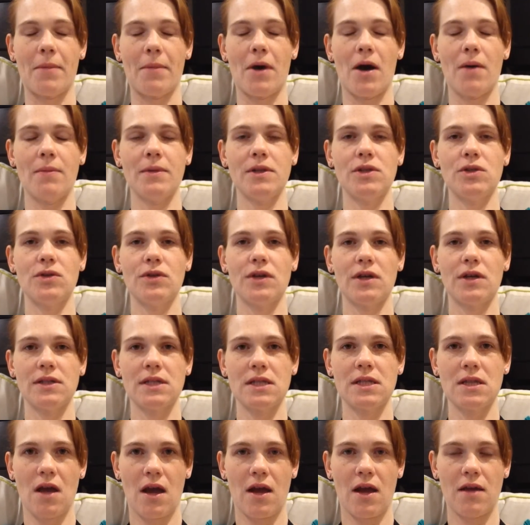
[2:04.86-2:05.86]
mom in
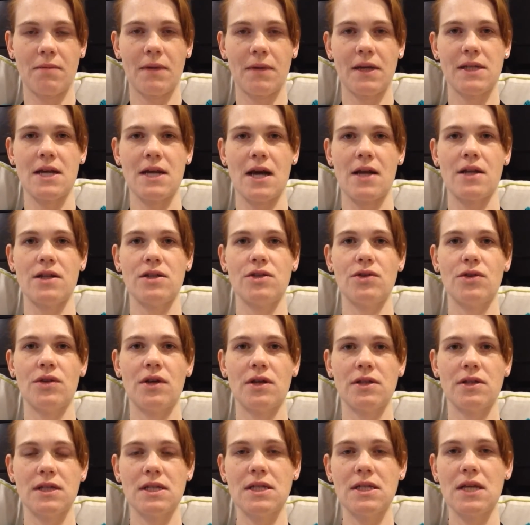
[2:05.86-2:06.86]
2009, my dad in
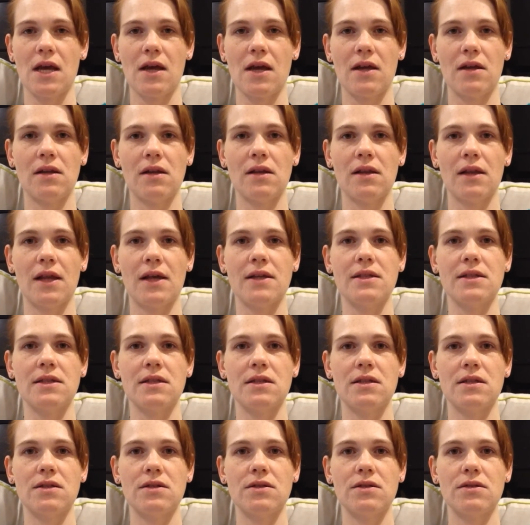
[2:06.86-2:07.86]
2010, less
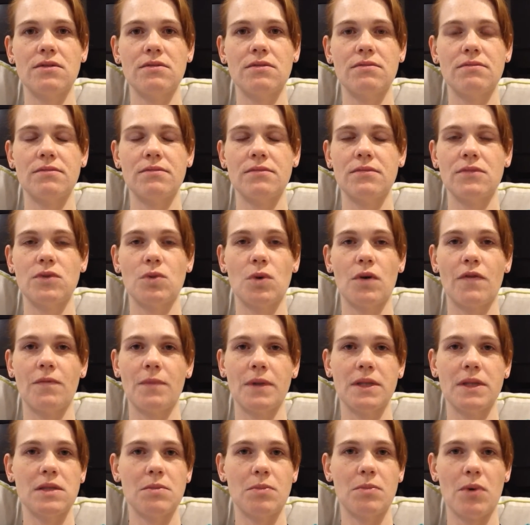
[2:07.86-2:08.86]
than 12
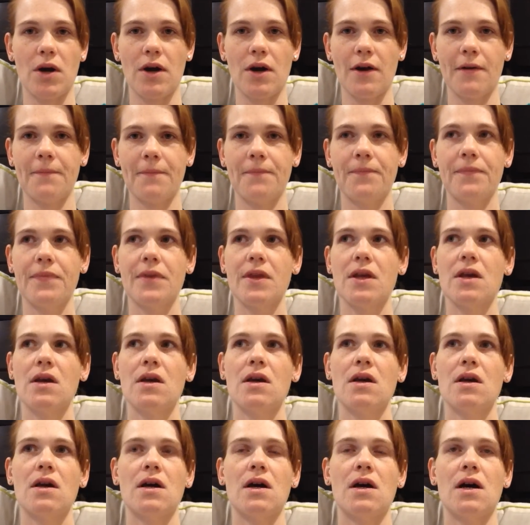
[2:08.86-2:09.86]
months apart.
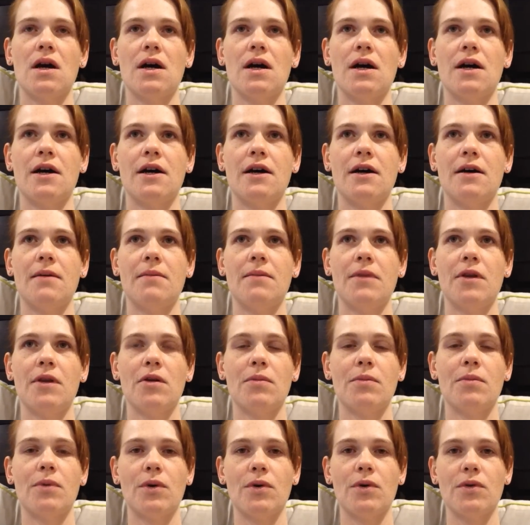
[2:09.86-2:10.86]

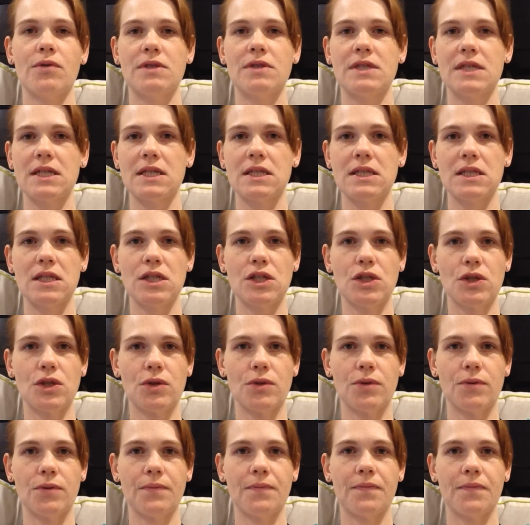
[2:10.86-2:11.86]
They're both
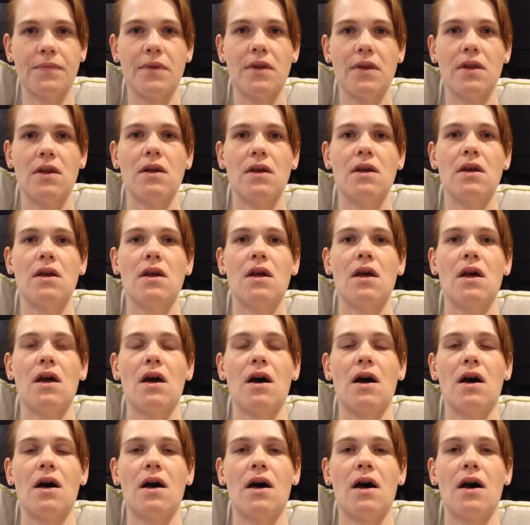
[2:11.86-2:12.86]
62.
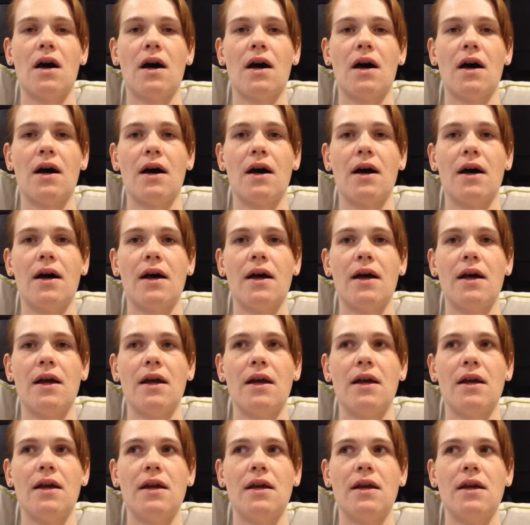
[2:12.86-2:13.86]

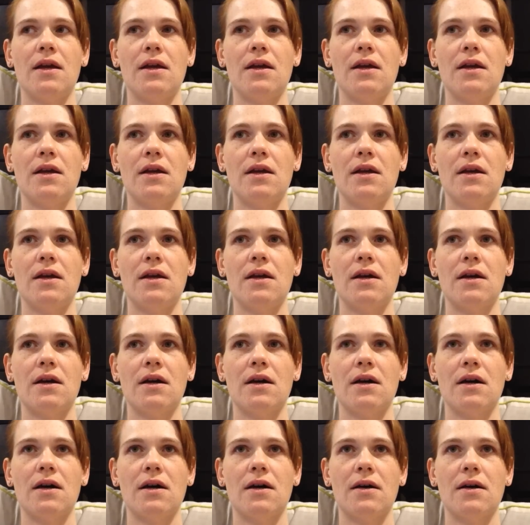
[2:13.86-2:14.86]
I'm
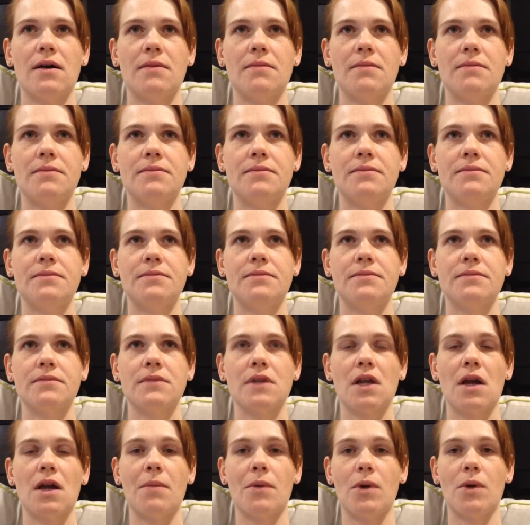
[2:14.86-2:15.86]
an
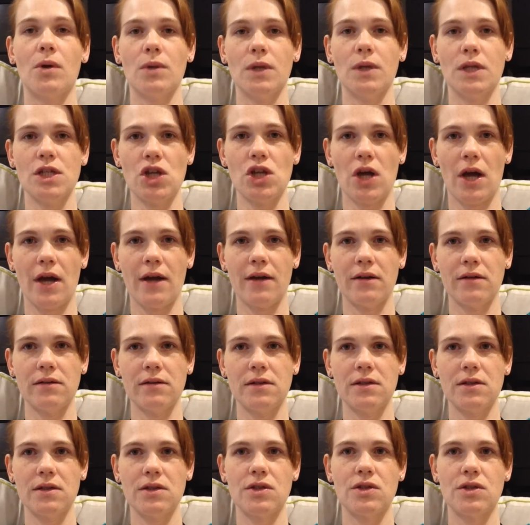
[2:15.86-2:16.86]
only
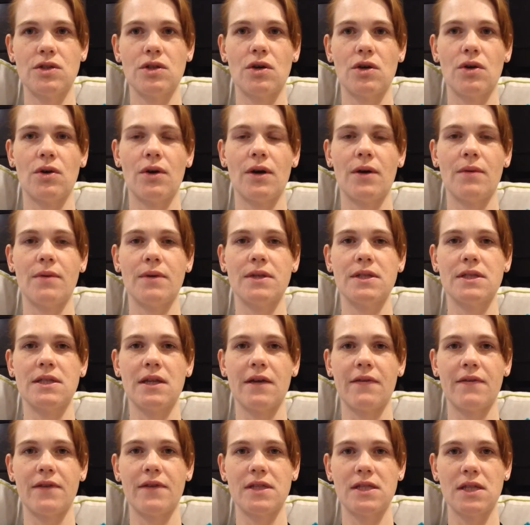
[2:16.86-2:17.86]
child, so it was
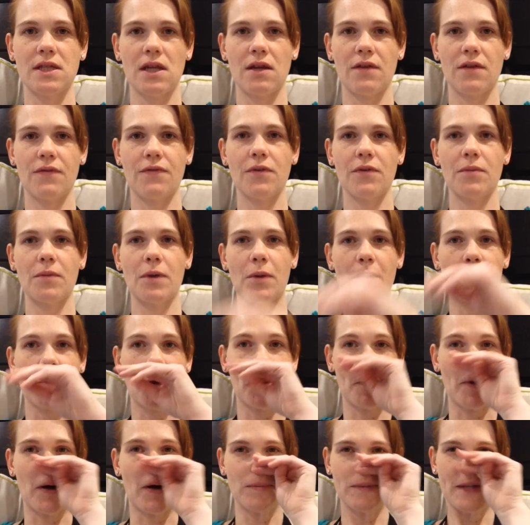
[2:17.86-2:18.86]
devastating for me when
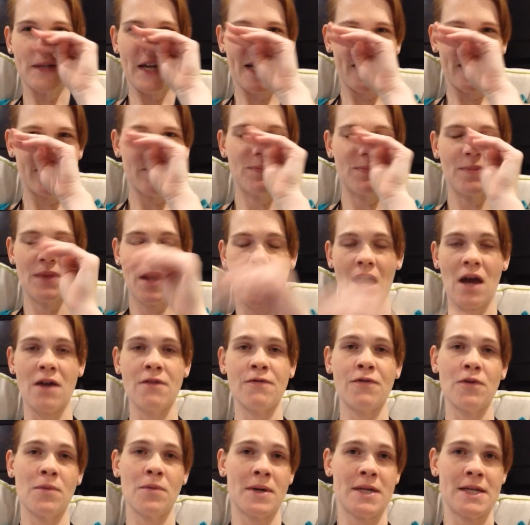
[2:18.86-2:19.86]
my mom died
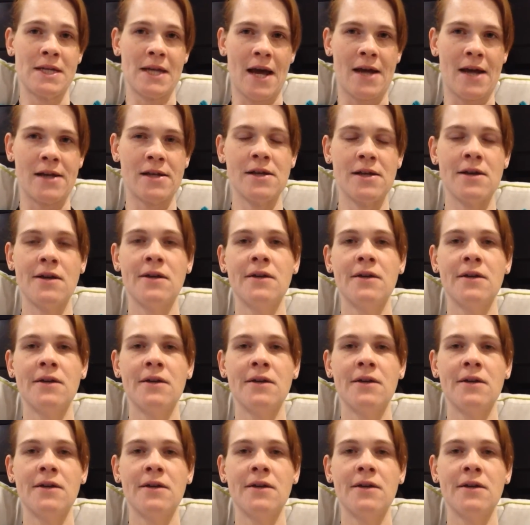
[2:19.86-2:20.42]
and for my dad.